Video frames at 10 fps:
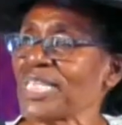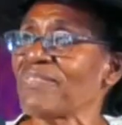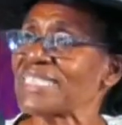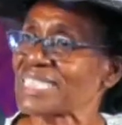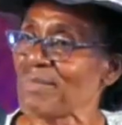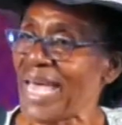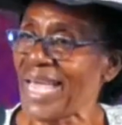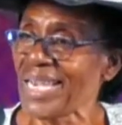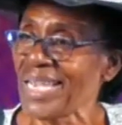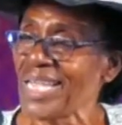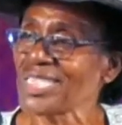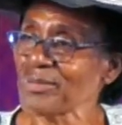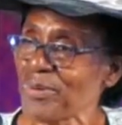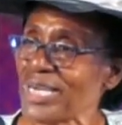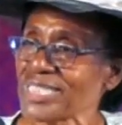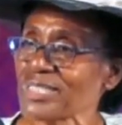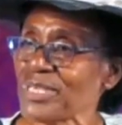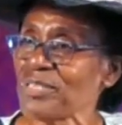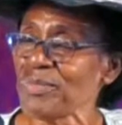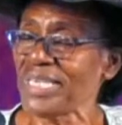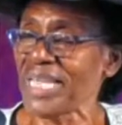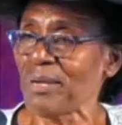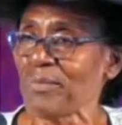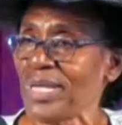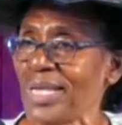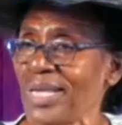you'll give a smile to persons when you meet them.